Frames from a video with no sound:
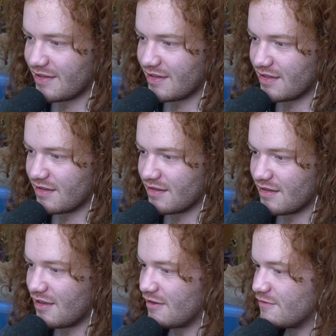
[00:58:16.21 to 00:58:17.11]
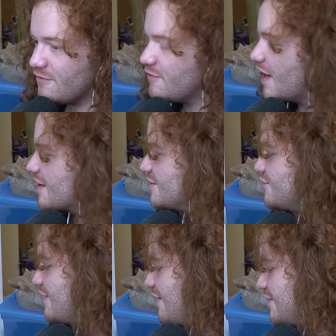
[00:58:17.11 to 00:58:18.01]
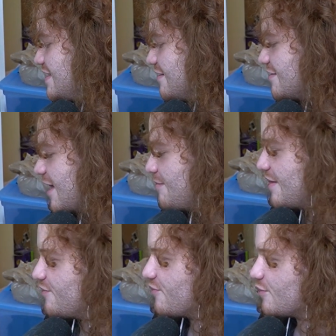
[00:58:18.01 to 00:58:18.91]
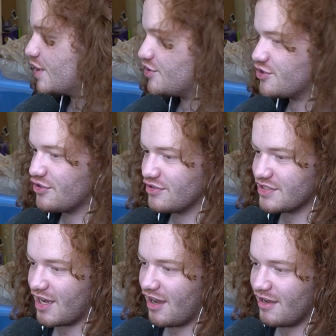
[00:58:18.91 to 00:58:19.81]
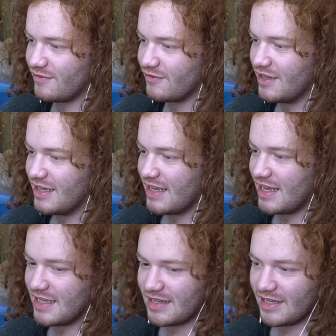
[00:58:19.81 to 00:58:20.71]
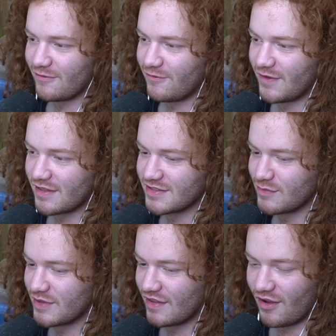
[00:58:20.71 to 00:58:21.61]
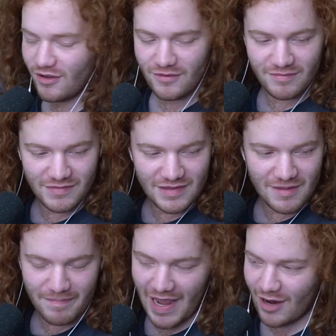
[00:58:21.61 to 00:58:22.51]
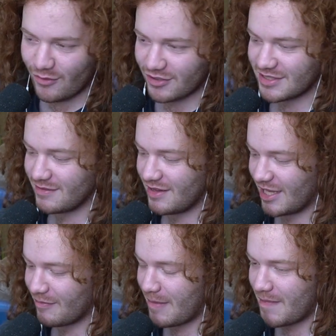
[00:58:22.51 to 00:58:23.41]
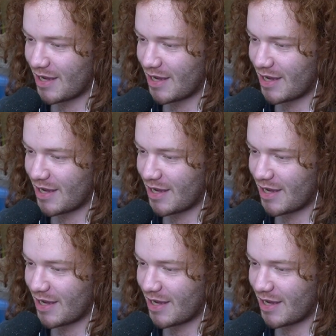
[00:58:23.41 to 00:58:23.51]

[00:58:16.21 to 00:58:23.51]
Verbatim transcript: I think. Oh, fuck, dude! Every single time my fridge turns off, yeah, it like fucks with all the power to like my